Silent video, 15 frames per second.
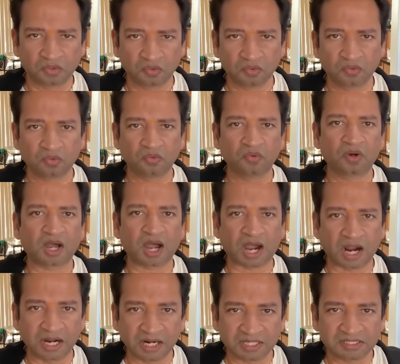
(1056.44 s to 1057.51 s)
to
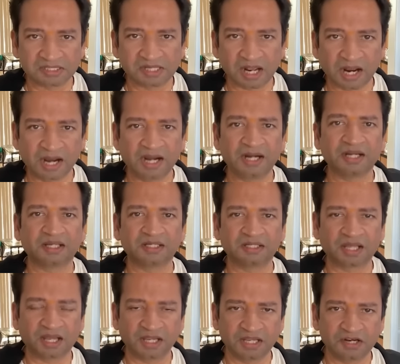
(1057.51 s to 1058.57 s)
understand
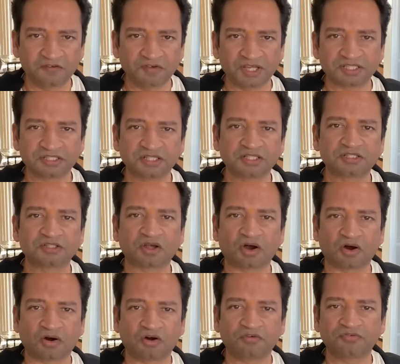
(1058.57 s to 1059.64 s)
the investors
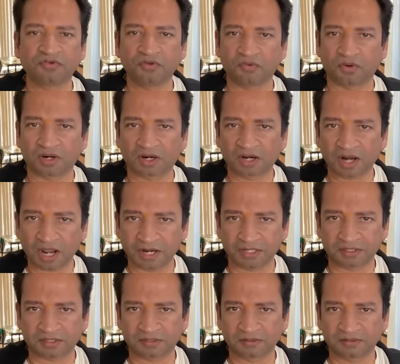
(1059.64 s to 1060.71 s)
of your
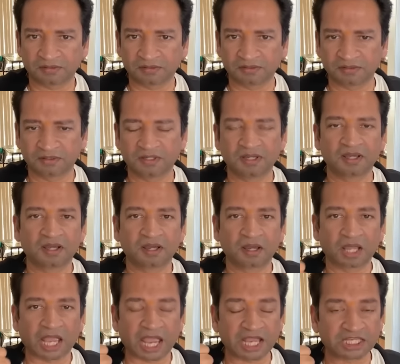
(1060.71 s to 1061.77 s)
client?
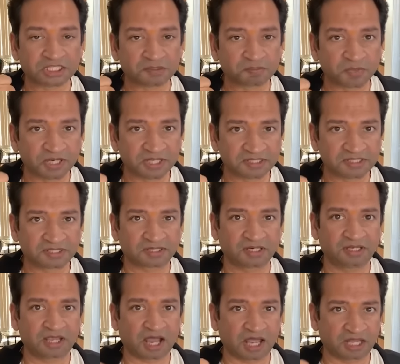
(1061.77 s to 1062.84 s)

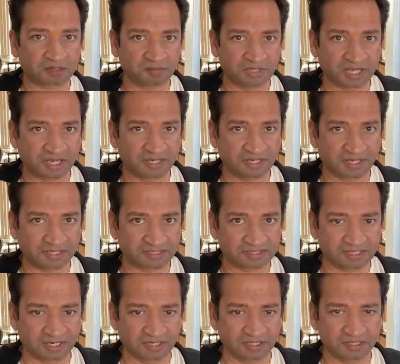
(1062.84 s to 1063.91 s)
Explicitly, RBI has
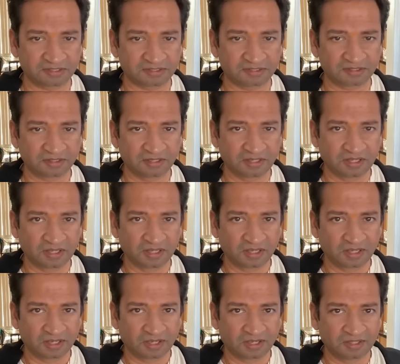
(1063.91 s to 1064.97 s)
said this,
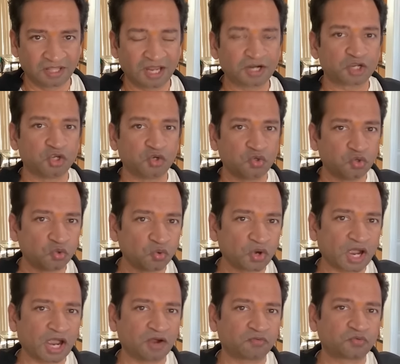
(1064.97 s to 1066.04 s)
that you
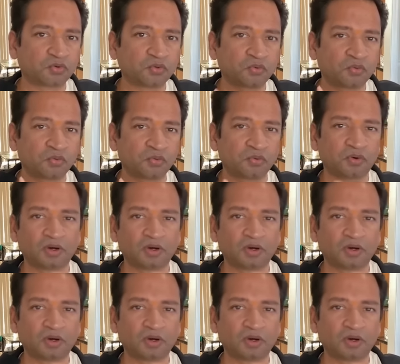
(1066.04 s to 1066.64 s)
have to